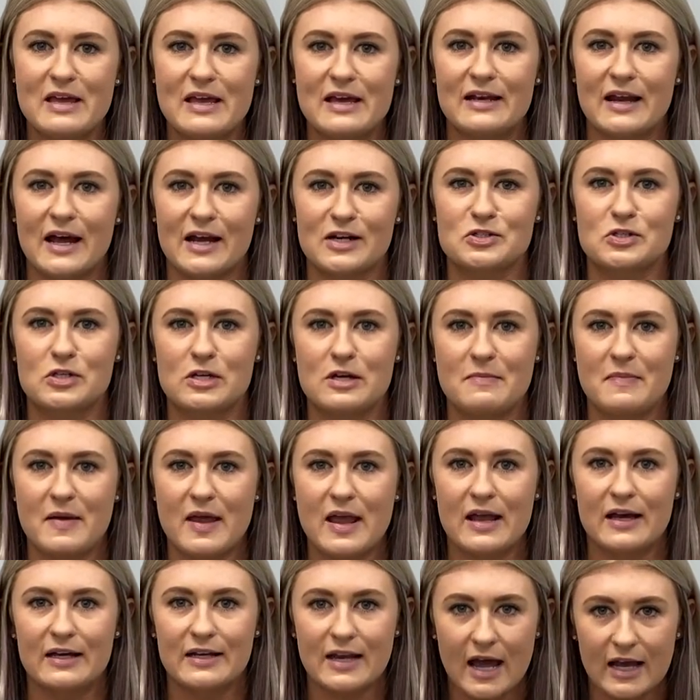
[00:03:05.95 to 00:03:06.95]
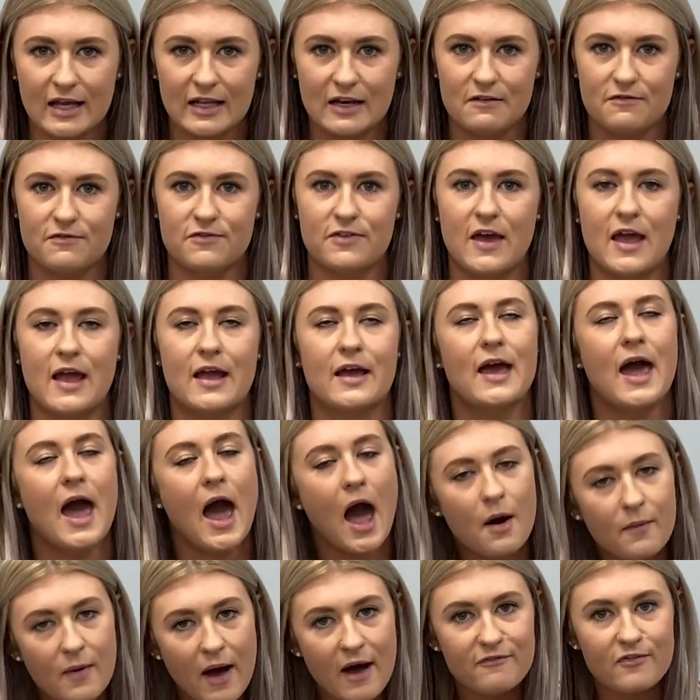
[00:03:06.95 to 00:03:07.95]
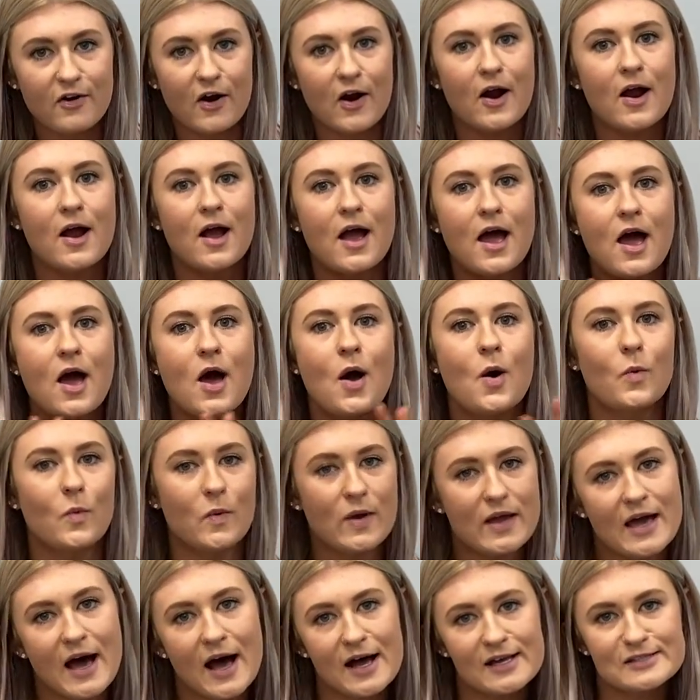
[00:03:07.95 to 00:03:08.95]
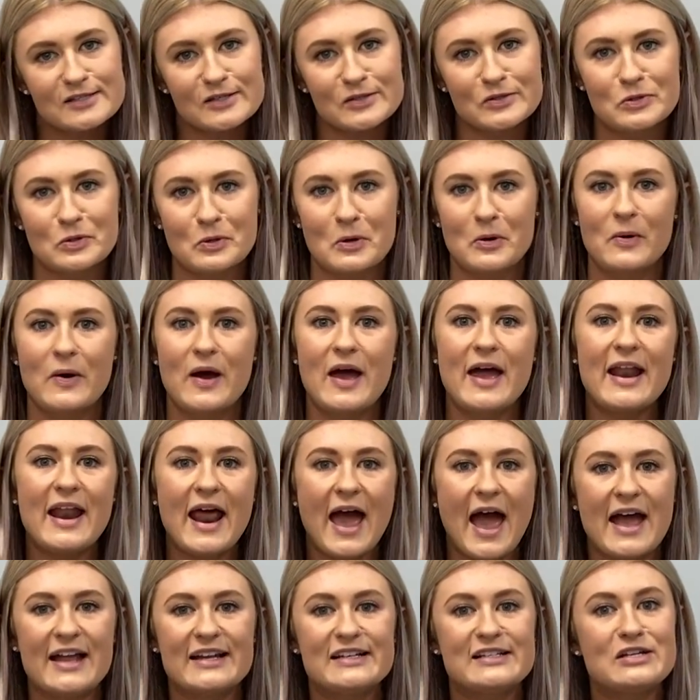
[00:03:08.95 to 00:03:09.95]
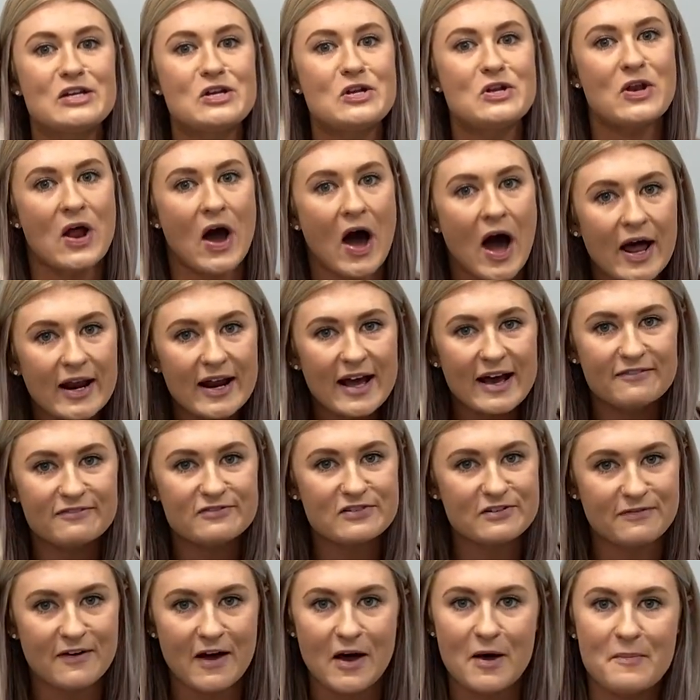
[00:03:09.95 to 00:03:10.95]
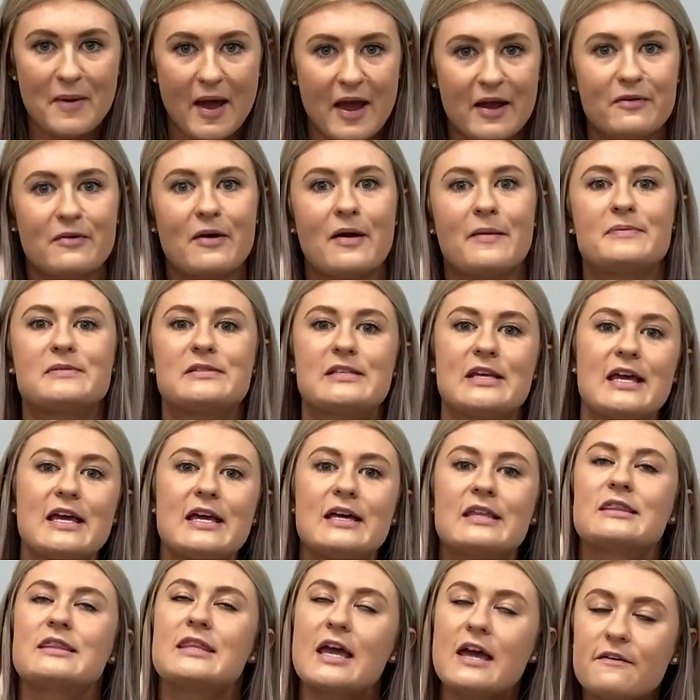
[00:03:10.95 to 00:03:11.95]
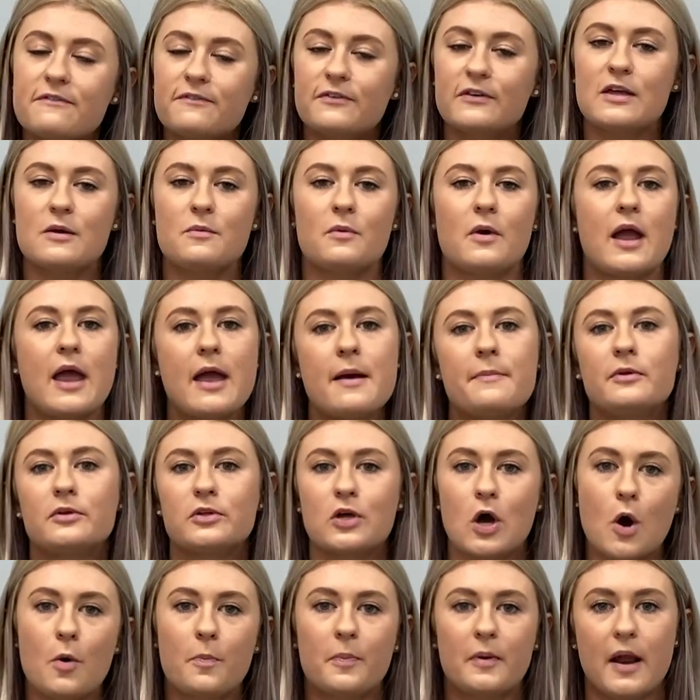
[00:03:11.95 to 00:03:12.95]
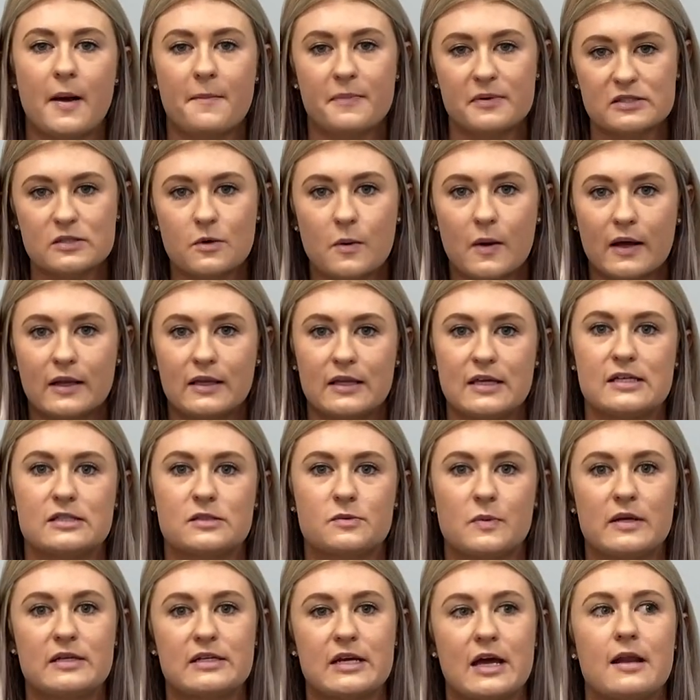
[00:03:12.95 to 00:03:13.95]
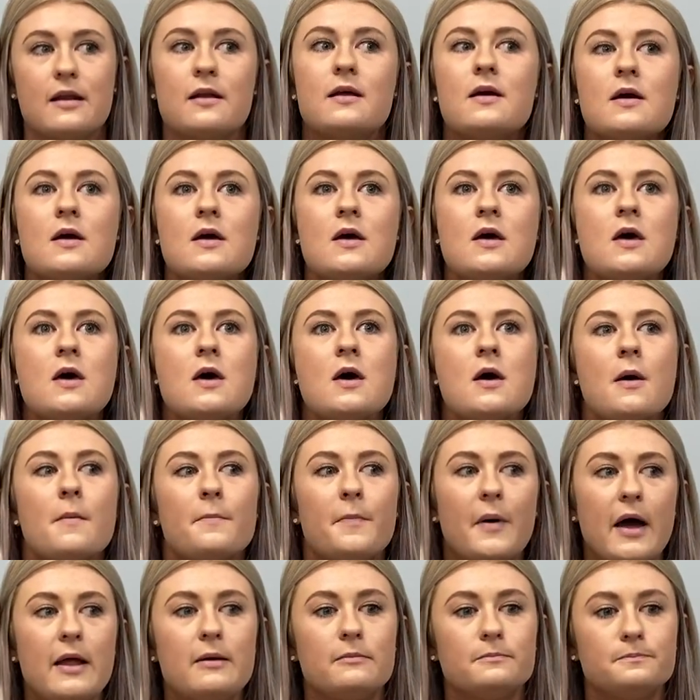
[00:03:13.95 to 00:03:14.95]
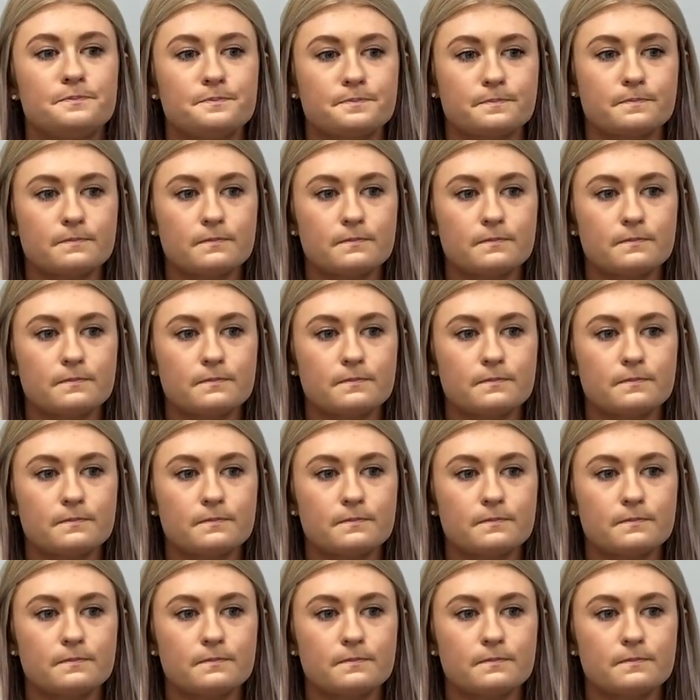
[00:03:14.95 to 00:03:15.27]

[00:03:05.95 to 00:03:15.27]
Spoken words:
me and actually being a negative thing. However, we hustled through it and did not have to file bankruptcy, and thankfully we're able to open up as quickly as we did. But